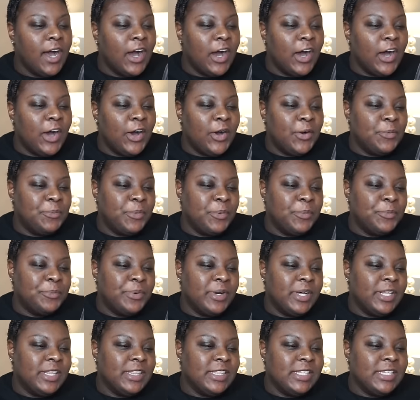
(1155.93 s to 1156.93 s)

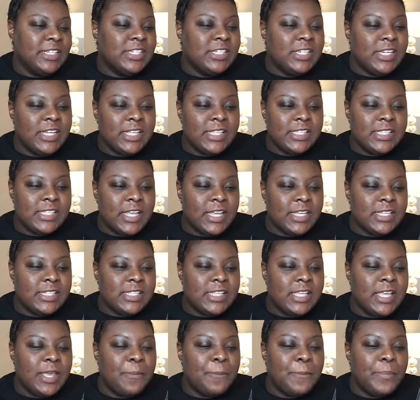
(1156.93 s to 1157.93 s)
But the Shein
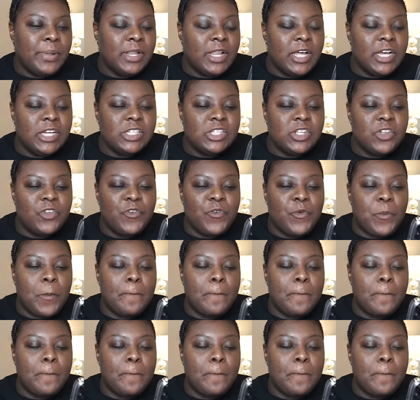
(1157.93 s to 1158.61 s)
Sexy plus